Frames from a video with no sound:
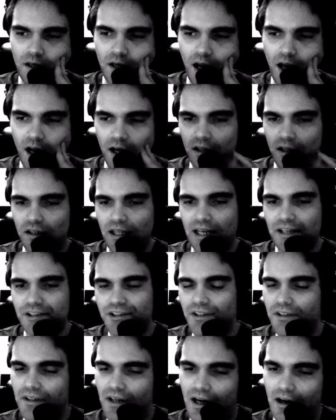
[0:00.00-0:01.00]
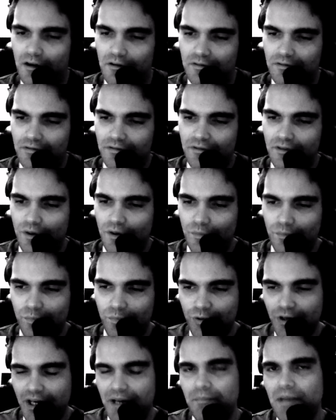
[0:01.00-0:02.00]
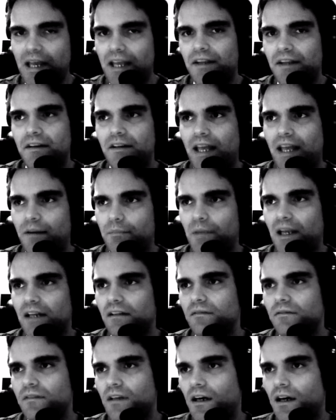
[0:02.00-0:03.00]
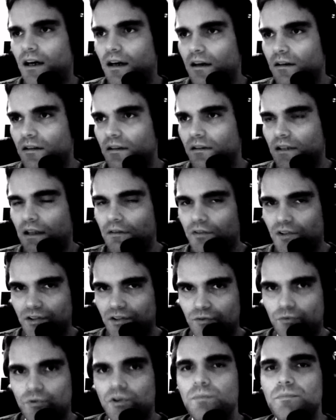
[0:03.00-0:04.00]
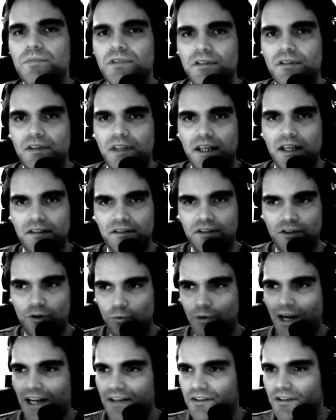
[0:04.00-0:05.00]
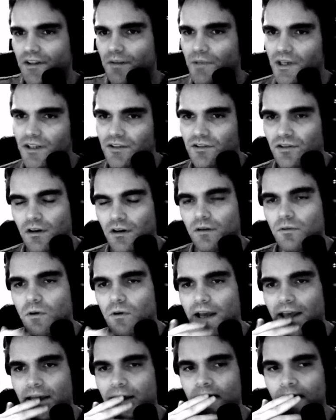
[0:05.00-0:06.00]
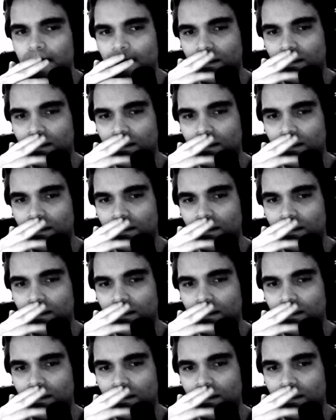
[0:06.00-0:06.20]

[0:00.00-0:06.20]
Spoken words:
a collection of pre-made, handmade levels and rooms and things and arrange them in a certain way,